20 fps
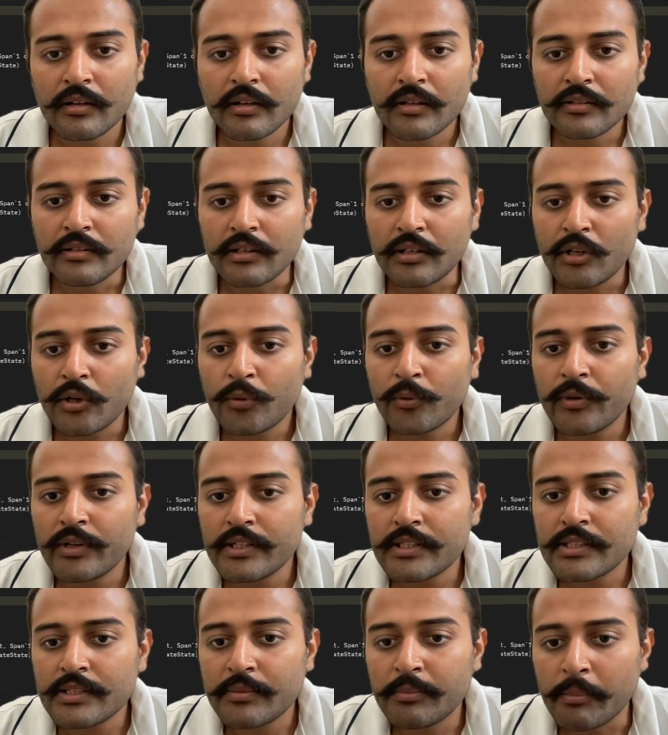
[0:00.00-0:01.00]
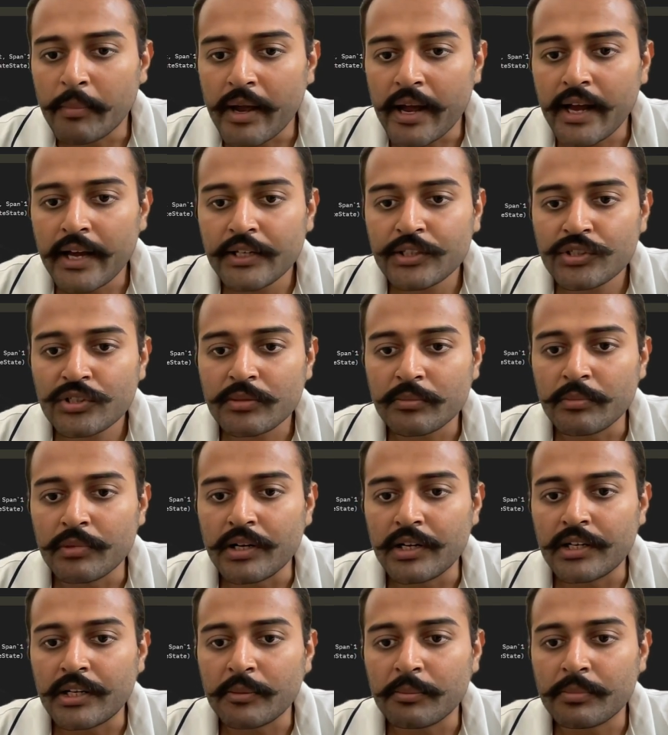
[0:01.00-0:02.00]
The request matched
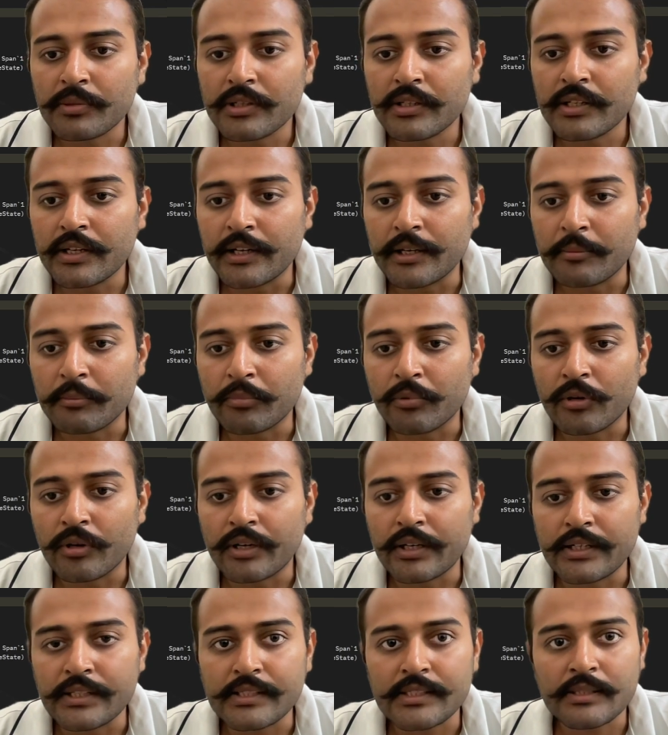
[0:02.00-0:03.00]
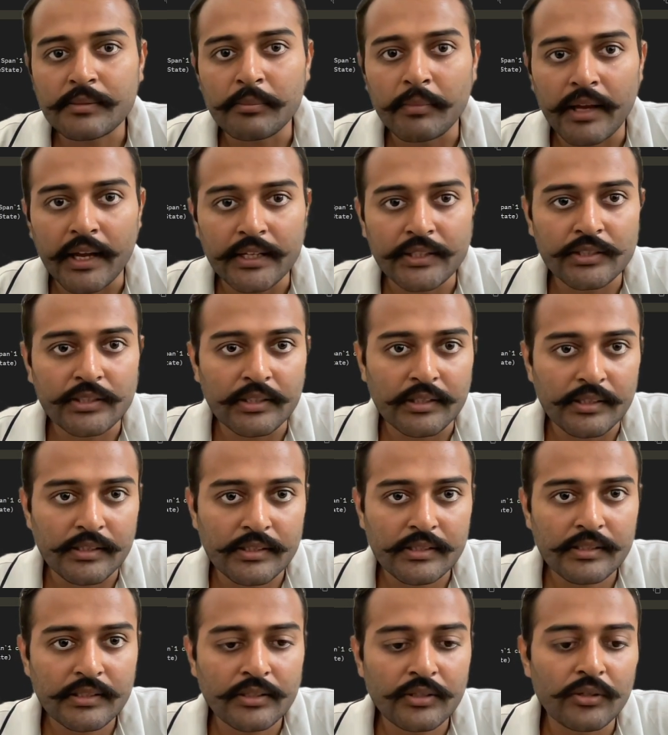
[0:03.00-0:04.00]
multiple endpoints
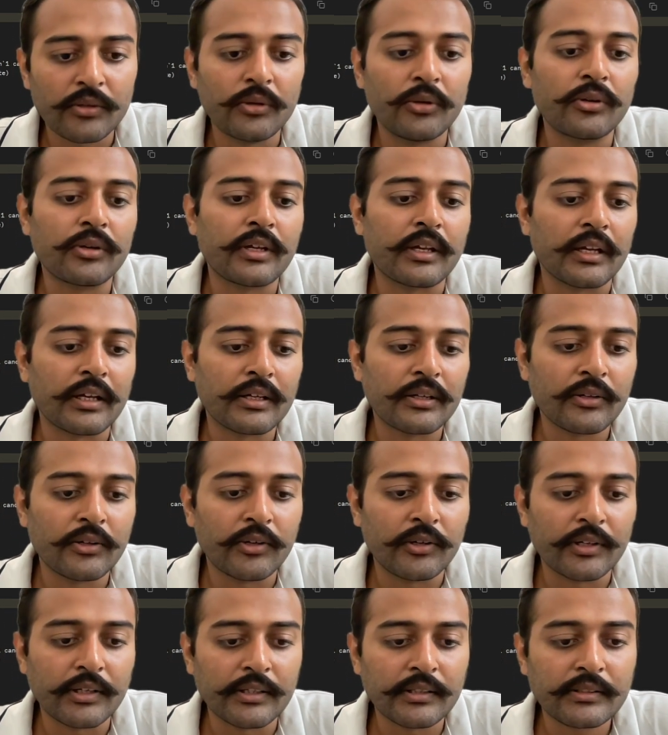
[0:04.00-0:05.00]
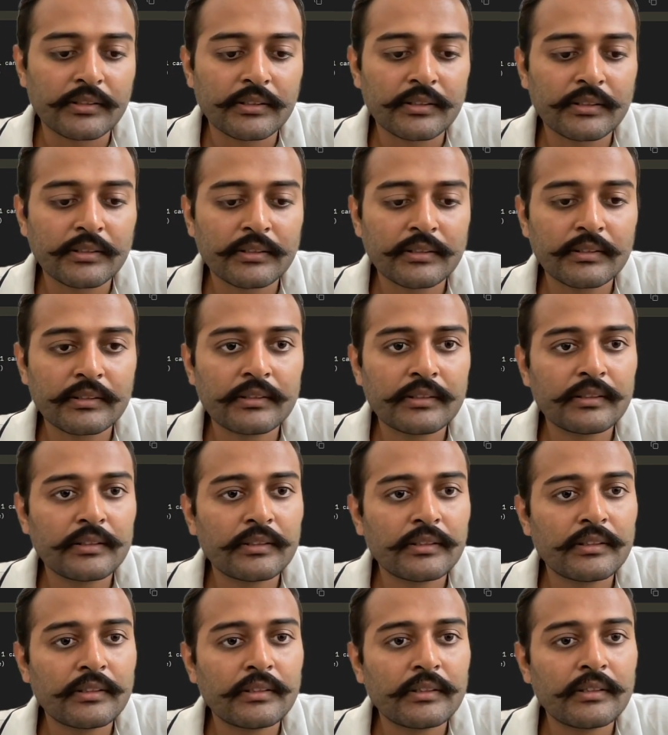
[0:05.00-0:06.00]
matches. Okay, got it.
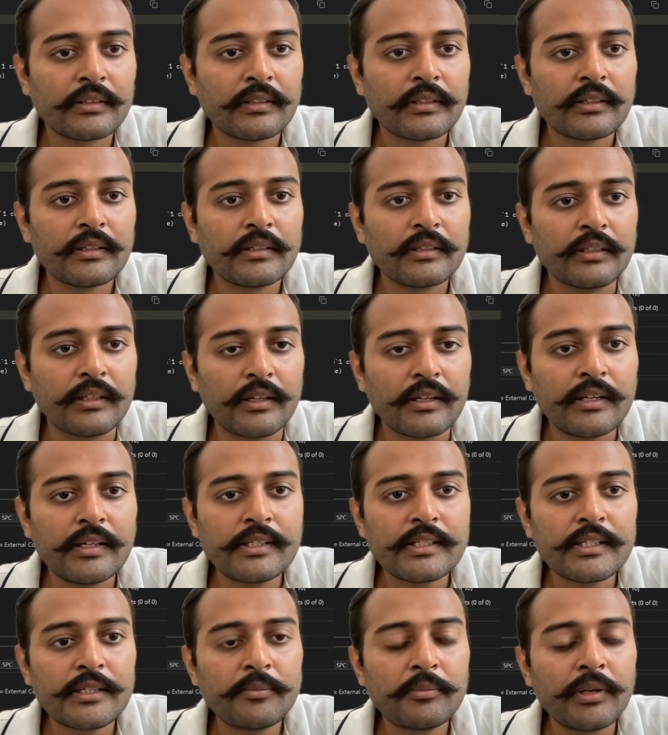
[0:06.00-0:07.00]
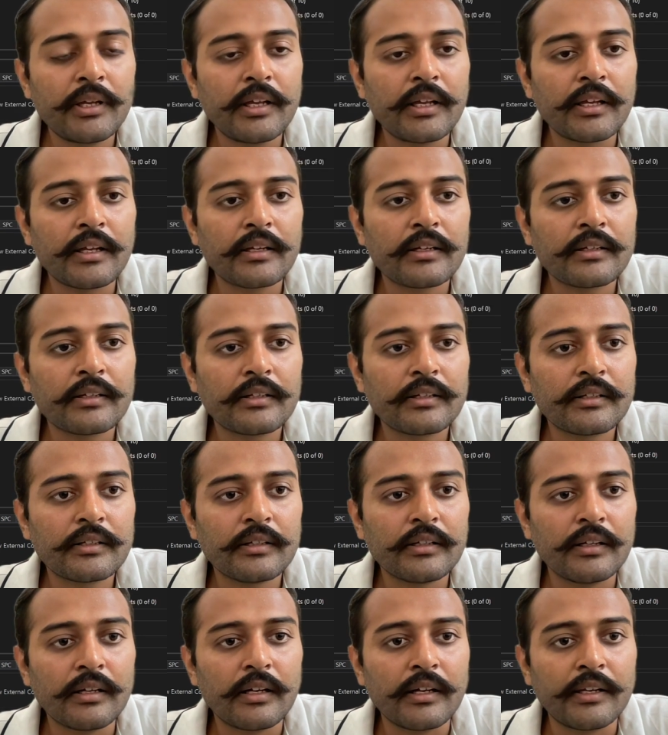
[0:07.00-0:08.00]
The reason being,
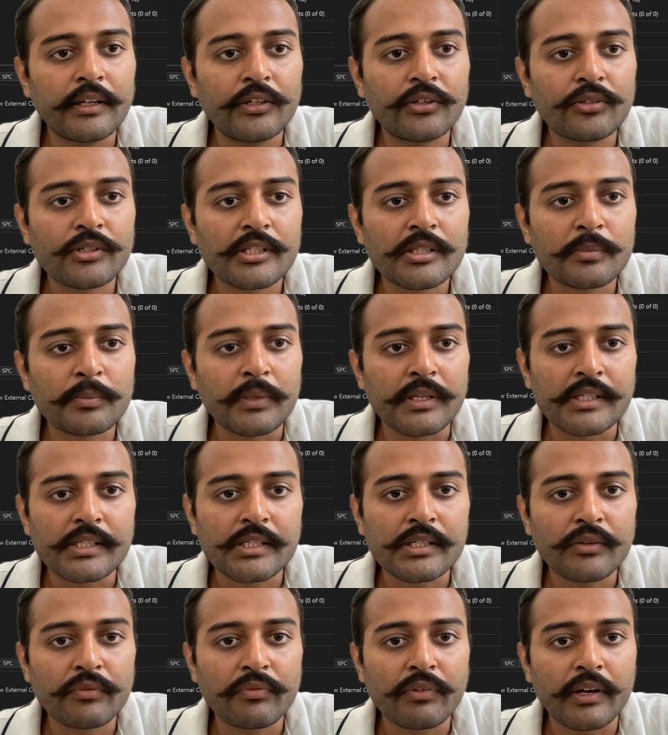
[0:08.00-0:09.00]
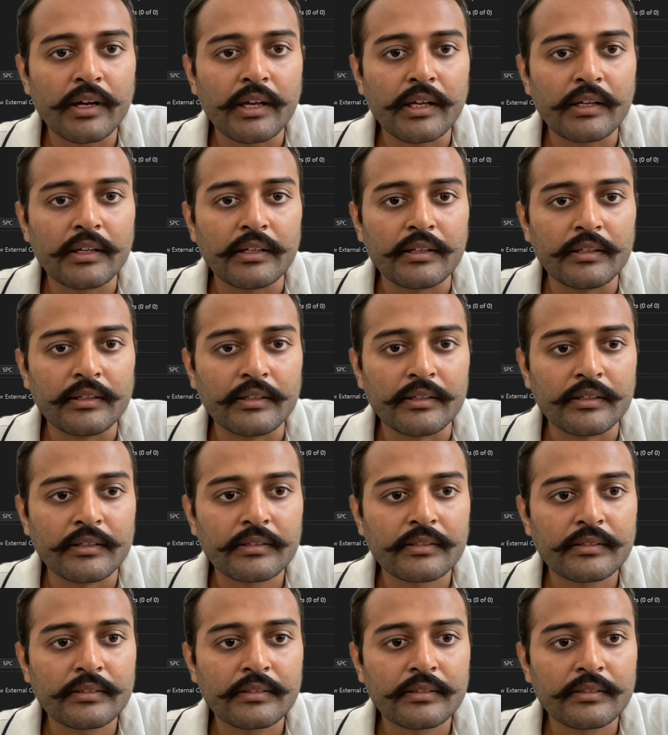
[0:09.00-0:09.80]
I need to specify here.